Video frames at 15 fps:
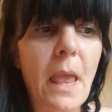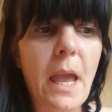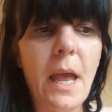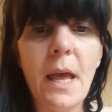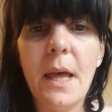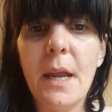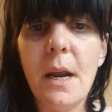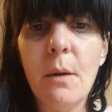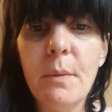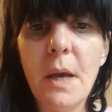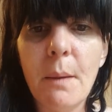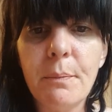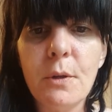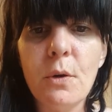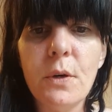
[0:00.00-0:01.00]
And I'll be
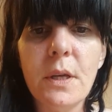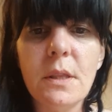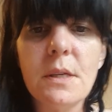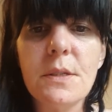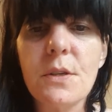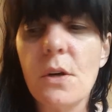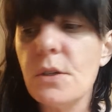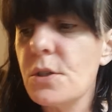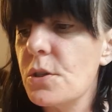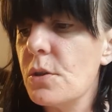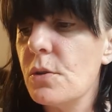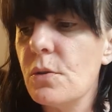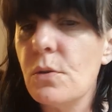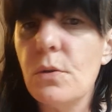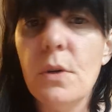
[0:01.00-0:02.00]
uploading this
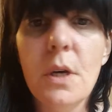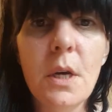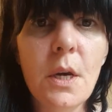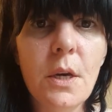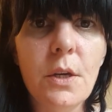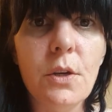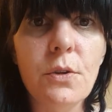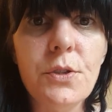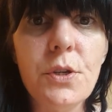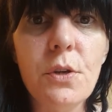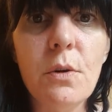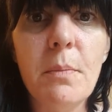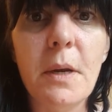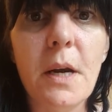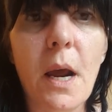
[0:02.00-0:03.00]
onto
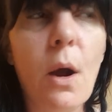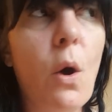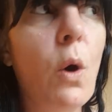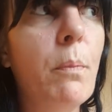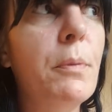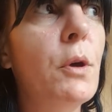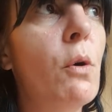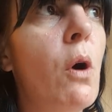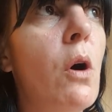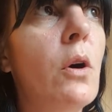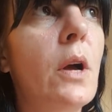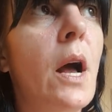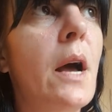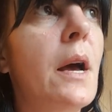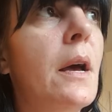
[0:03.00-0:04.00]
YouTube, and I hope you all
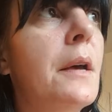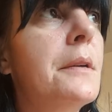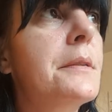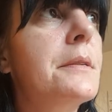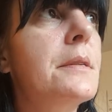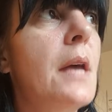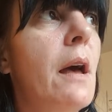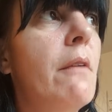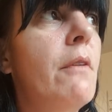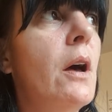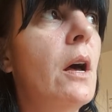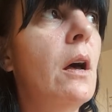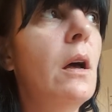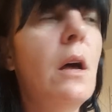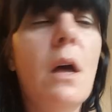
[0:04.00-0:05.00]
guys have
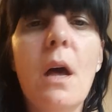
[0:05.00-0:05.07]
a